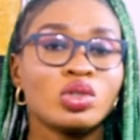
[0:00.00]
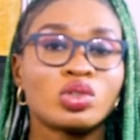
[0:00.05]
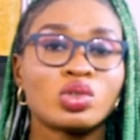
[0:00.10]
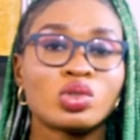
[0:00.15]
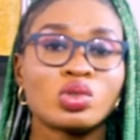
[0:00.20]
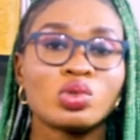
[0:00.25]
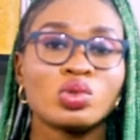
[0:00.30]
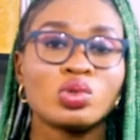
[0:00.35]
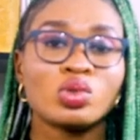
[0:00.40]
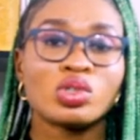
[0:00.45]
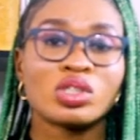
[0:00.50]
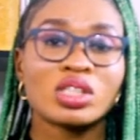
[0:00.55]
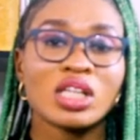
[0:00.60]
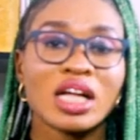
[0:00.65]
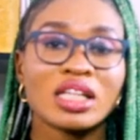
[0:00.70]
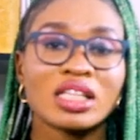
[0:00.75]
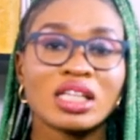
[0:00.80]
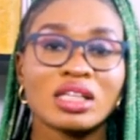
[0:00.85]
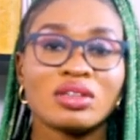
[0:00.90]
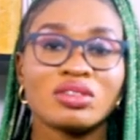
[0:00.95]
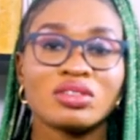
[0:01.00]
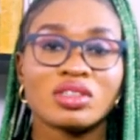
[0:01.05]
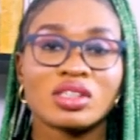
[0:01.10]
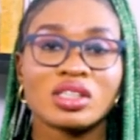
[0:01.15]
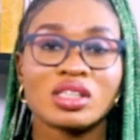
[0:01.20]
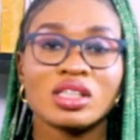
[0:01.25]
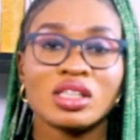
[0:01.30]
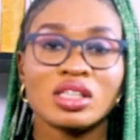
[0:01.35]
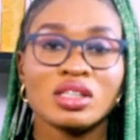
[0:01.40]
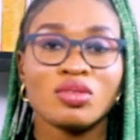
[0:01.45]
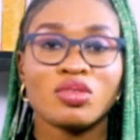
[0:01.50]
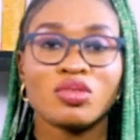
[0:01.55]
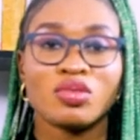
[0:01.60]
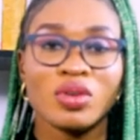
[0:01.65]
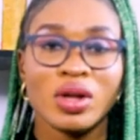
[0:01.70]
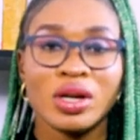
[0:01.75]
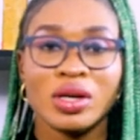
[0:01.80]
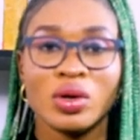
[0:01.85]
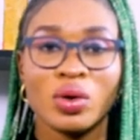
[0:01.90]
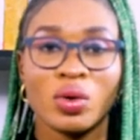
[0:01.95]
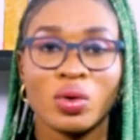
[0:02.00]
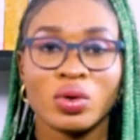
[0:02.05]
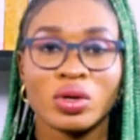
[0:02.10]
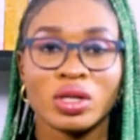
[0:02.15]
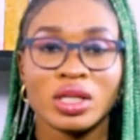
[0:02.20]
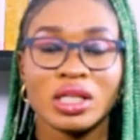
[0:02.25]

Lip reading: start seeing failure